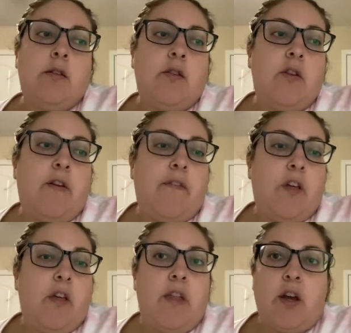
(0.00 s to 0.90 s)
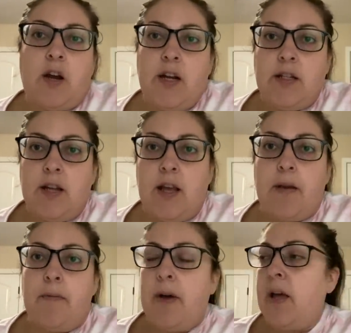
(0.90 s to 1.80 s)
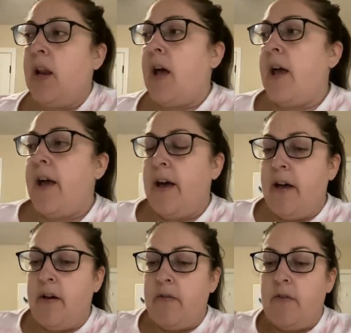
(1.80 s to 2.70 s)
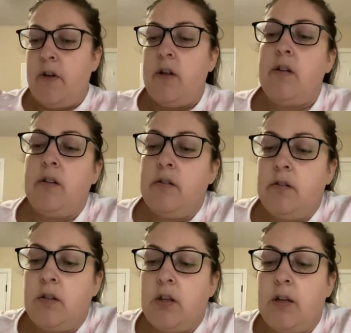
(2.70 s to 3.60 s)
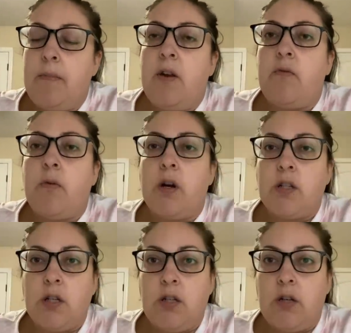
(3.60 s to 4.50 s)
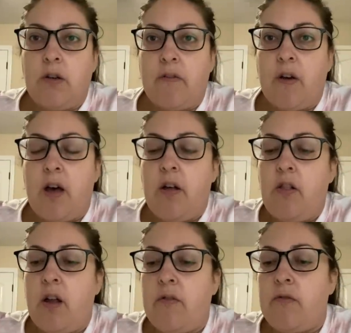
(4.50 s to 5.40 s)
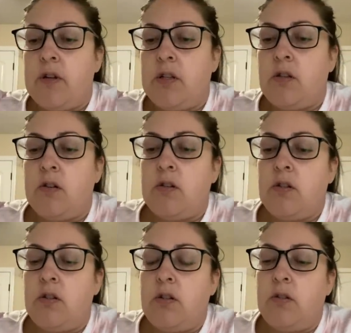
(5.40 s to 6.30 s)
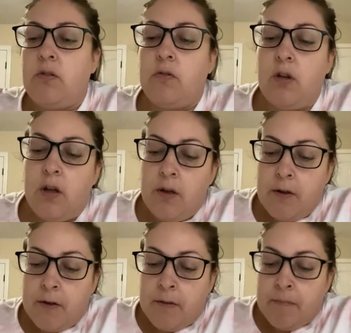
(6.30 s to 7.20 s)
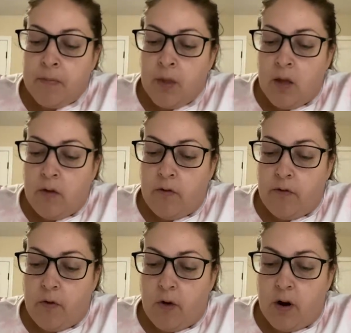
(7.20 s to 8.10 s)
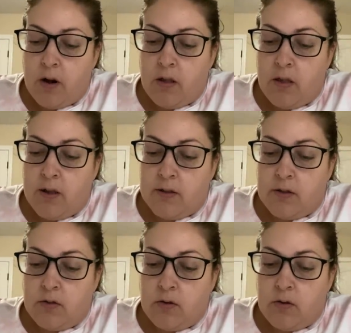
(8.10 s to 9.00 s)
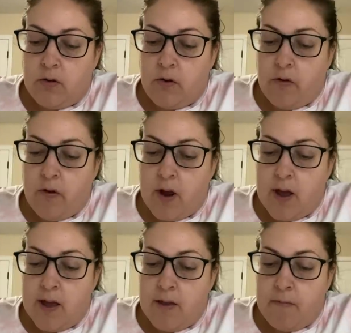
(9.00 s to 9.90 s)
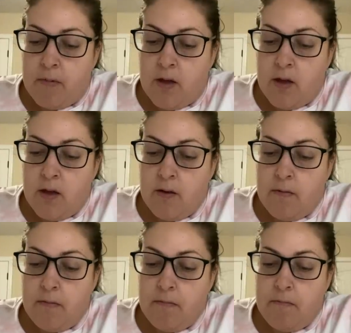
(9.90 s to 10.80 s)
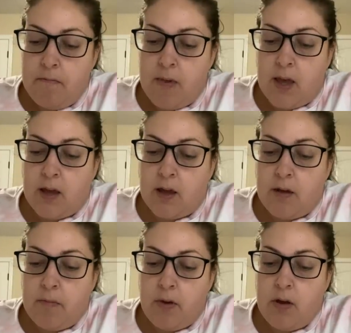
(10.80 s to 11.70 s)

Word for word: Still not feeling that great today, but I have a good bit of work to do. I've got a lot of research to do for this true crime makeup